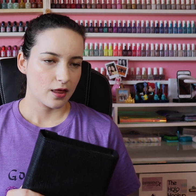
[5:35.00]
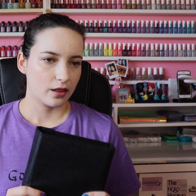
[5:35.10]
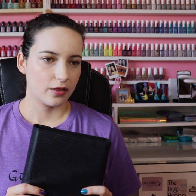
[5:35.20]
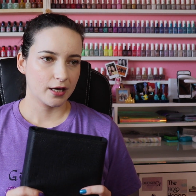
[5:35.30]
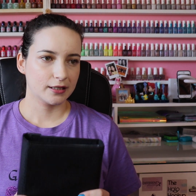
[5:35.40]

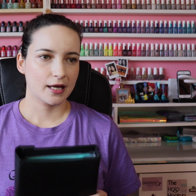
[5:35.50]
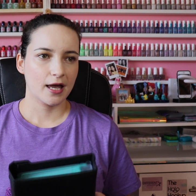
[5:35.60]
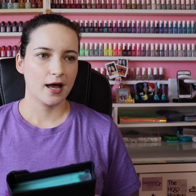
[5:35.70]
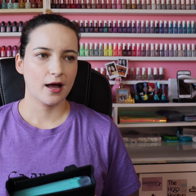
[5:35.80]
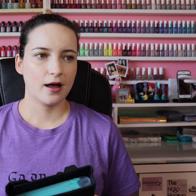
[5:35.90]
Then I
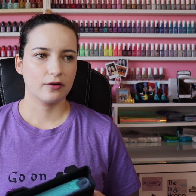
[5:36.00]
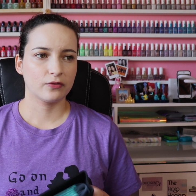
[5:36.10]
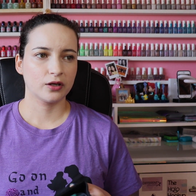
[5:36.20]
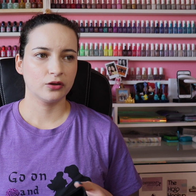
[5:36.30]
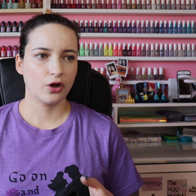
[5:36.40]

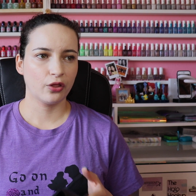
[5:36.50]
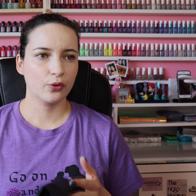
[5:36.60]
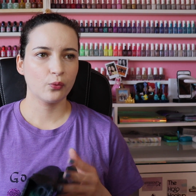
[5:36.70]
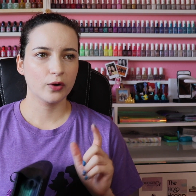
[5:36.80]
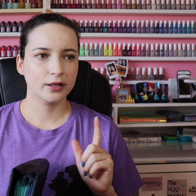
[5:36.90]
have
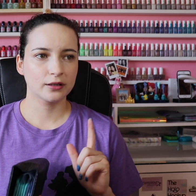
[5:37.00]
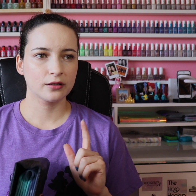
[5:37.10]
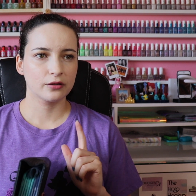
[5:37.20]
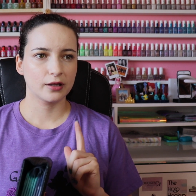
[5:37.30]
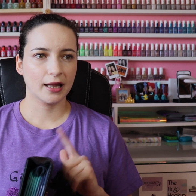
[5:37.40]
another
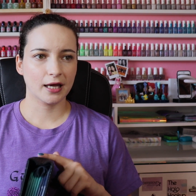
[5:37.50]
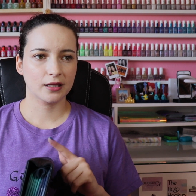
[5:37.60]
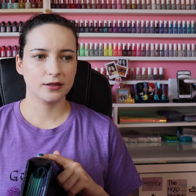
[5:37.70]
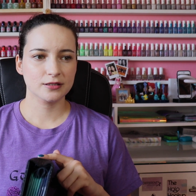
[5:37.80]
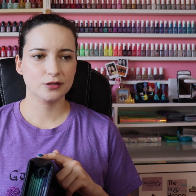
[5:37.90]
one
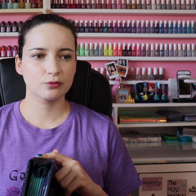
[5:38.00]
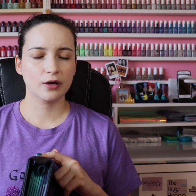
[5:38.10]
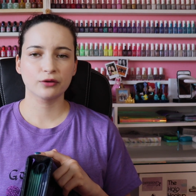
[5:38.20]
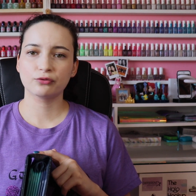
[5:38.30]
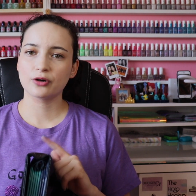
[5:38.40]
like this
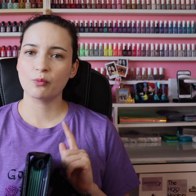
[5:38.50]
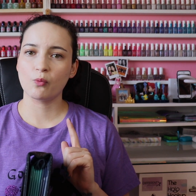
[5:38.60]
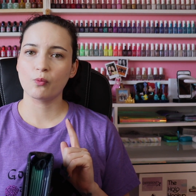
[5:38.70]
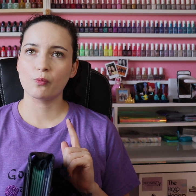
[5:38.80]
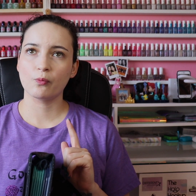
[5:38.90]
one
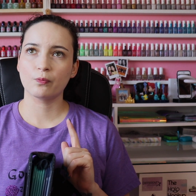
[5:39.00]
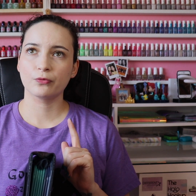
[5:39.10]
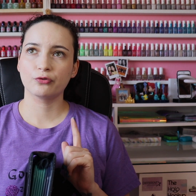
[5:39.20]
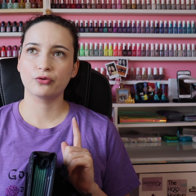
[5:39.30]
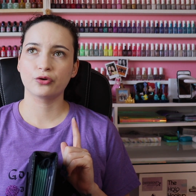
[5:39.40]

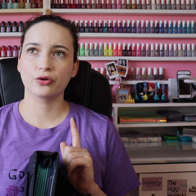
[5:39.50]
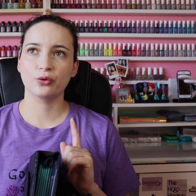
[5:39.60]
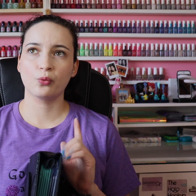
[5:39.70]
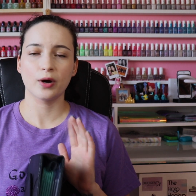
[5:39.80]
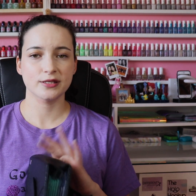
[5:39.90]
for
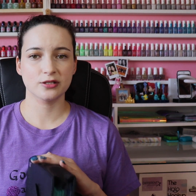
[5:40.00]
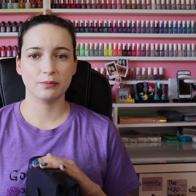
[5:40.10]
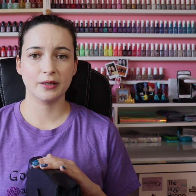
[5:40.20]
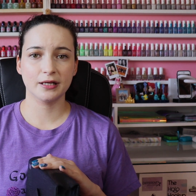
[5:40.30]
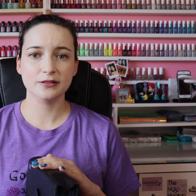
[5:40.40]
the What's
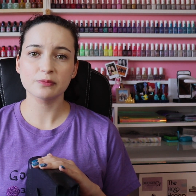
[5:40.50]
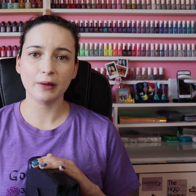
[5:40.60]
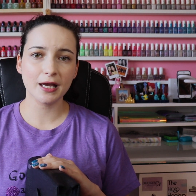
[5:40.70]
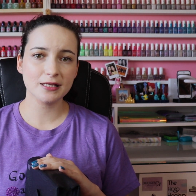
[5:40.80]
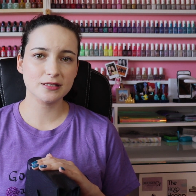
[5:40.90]
Up Nails
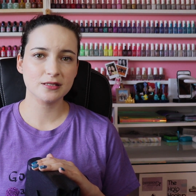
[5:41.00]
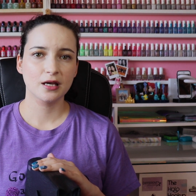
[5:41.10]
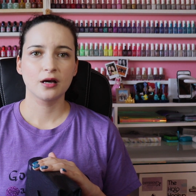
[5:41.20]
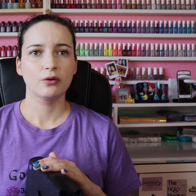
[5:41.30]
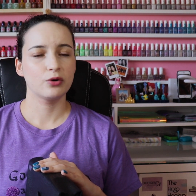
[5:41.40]
plates,
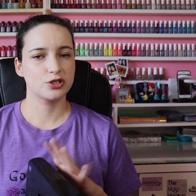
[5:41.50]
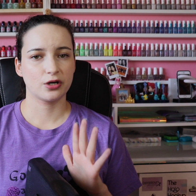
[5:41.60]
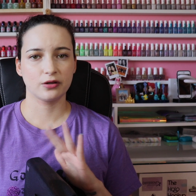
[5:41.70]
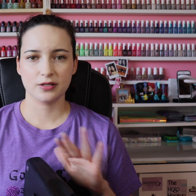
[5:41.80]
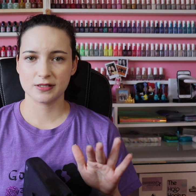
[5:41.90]
which
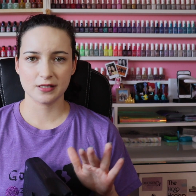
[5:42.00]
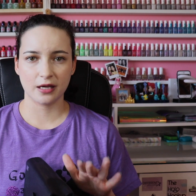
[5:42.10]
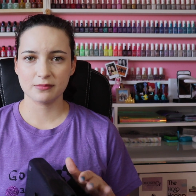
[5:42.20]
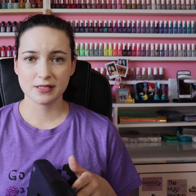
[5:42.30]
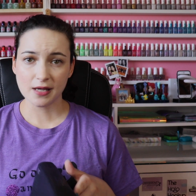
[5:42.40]
are the
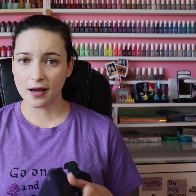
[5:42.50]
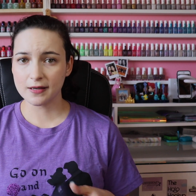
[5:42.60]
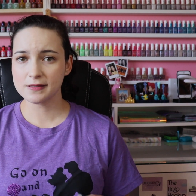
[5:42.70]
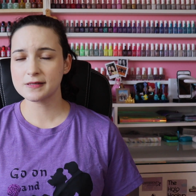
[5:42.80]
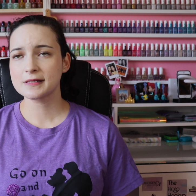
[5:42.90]
same
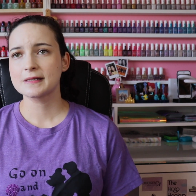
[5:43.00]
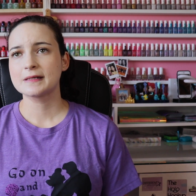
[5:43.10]
size.